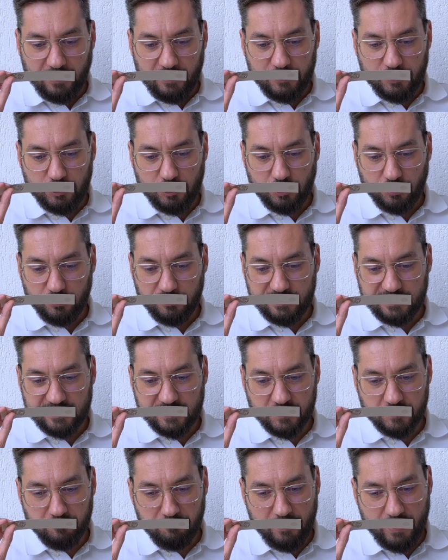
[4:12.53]
to
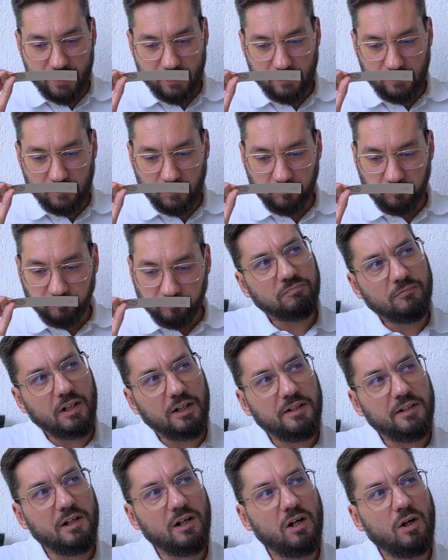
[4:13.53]
smell
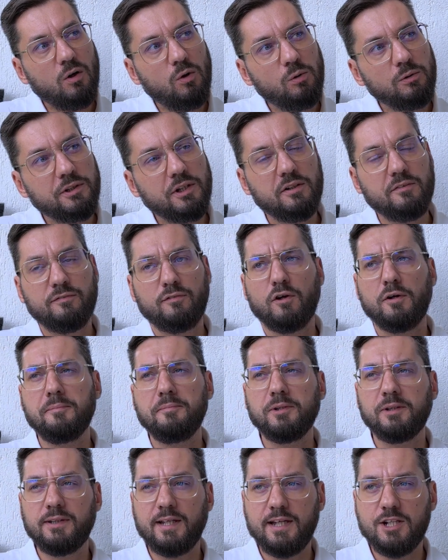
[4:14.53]
an older
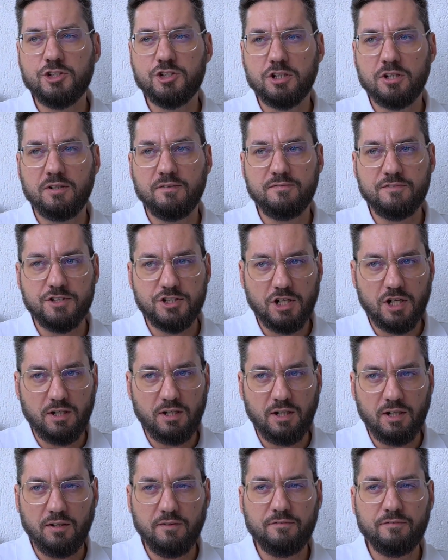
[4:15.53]
formulation of
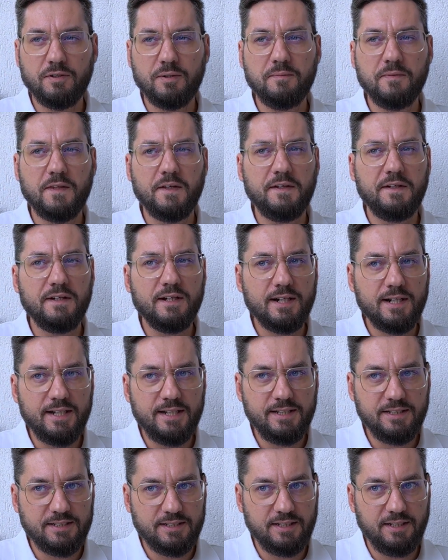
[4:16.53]
Jicky from the
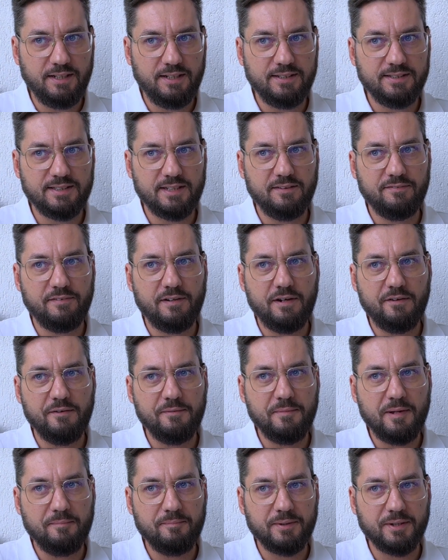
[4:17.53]
90s, if I
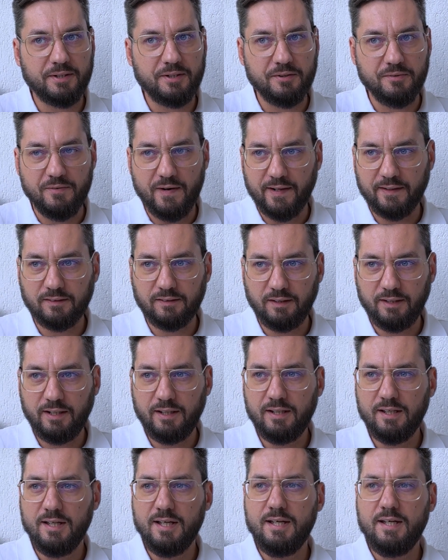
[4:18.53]
remember
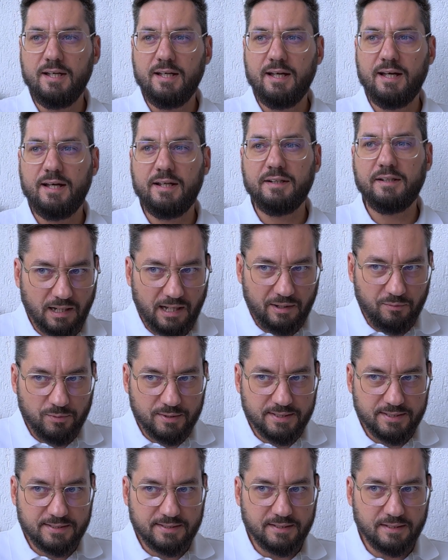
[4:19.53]
correctly, and I
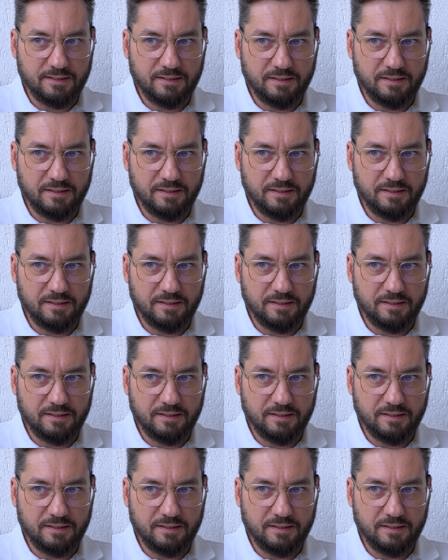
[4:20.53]
was